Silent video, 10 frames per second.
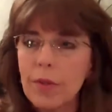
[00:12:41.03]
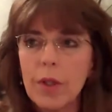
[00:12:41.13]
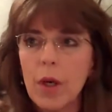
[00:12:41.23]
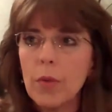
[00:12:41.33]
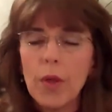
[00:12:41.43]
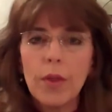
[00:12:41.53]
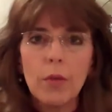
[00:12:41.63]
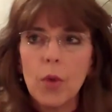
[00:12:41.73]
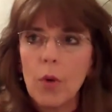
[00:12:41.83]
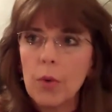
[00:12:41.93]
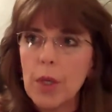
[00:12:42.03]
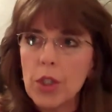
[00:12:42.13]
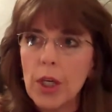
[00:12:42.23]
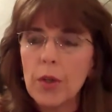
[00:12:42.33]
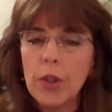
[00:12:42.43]
nothing wrong with my
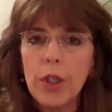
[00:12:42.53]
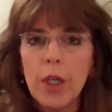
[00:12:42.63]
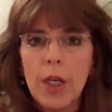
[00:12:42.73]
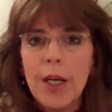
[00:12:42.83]
childhood.